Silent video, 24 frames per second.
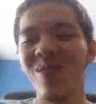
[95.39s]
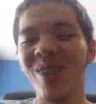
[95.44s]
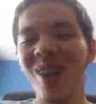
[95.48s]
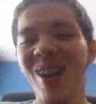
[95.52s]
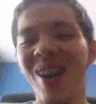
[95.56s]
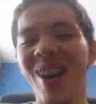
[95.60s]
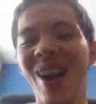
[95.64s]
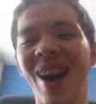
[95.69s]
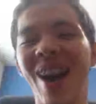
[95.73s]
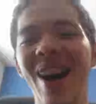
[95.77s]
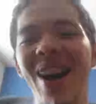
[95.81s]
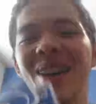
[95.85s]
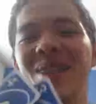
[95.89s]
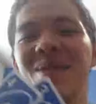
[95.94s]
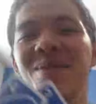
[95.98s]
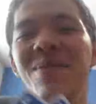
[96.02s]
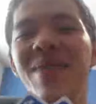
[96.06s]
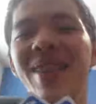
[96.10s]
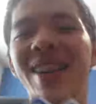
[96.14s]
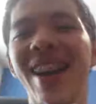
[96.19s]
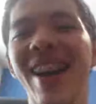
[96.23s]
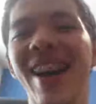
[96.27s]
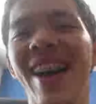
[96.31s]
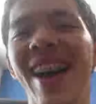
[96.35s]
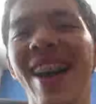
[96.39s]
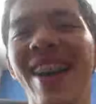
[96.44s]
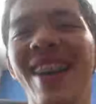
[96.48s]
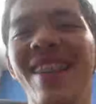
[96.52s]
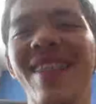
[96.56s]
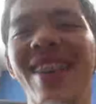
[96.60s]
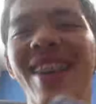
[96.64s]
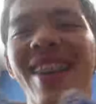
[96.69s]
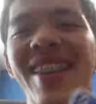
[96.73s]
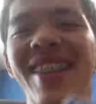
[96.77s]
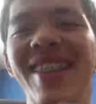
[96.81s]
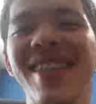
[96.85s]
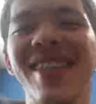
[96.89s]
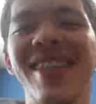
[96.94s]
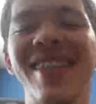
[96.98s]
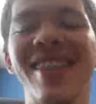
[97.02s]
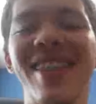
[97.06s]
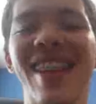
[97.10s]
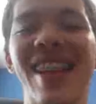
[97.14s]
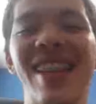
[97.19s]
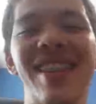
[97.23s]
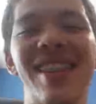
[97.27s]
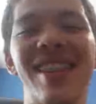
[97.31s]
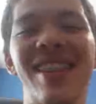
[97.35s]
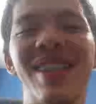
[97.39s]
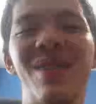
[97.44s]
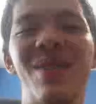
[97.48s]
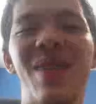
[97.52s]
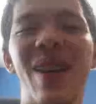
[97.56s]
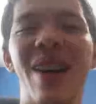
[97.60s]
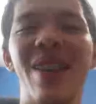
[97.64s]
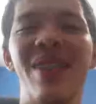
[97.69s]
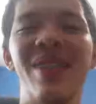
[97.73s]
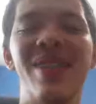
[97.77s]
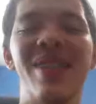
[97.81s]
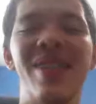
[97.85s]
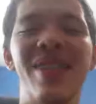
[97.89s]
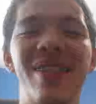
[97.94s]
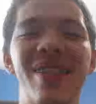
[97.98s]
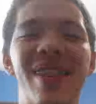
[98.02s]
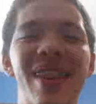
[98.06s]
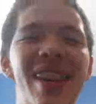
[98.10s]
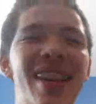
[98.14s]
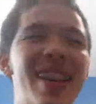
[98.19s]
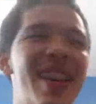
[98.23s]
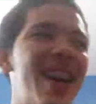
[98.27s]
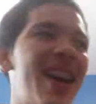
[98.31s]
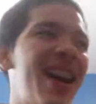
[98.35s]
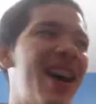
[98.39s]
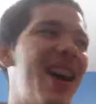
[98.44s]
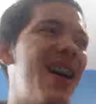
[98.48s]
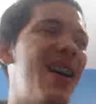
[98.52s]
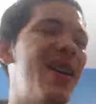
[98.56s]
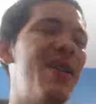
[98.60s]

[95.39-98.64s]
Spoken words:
Yeah, but anyways, that's the stuff I was doing.